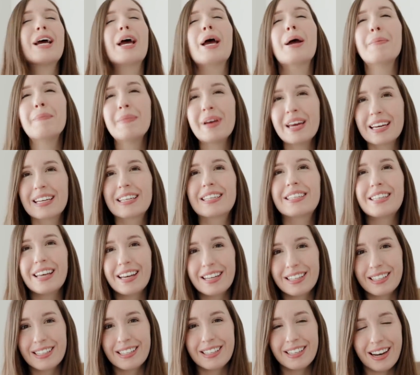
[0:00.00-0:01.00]
It makes
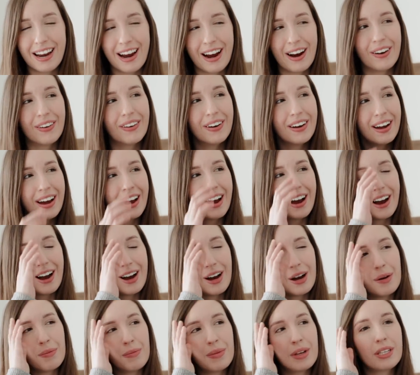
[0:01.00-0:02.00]
sense now.
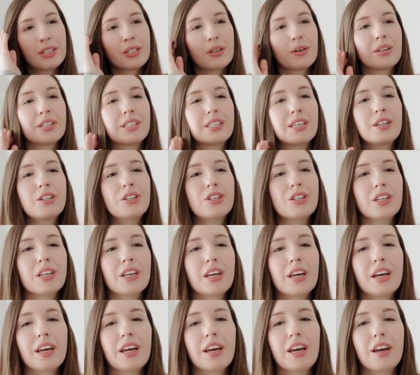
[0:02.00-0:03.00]
So
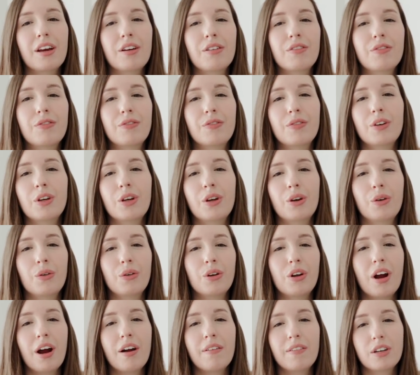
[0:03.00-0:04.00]
essentially, if you know
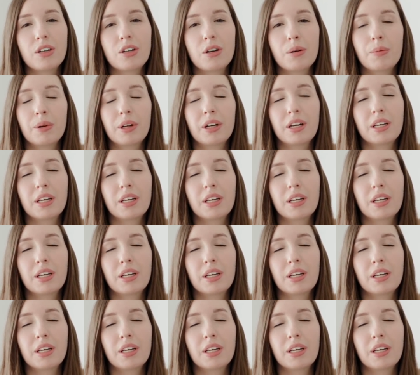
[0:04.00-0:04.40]
you're having trouble